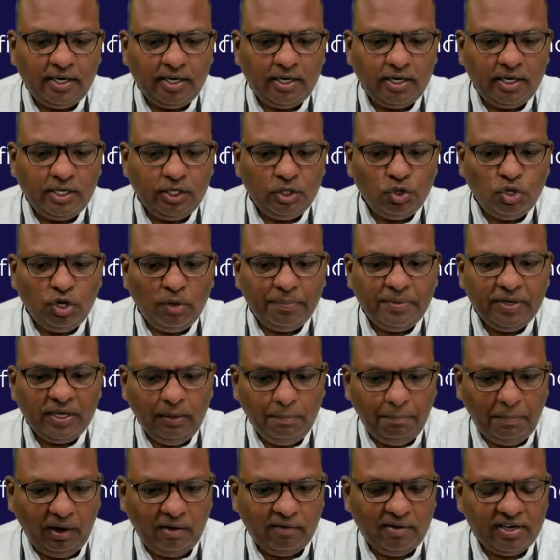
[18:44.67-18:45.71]
European
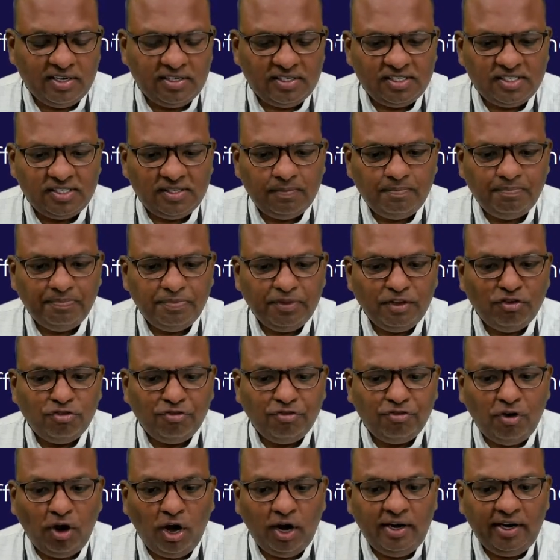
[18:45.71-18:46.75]
powers
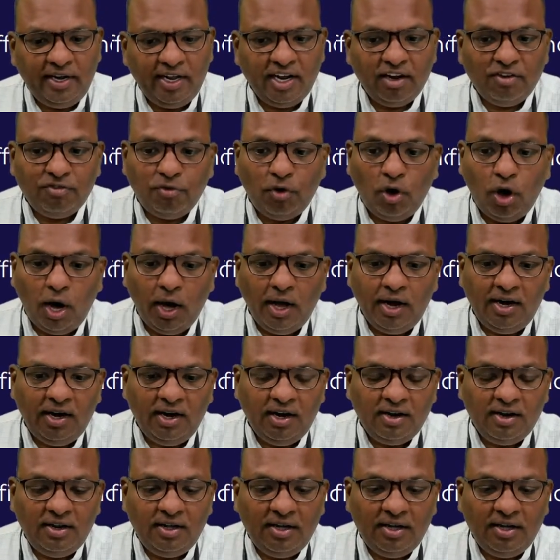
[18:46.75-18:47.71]
fought a war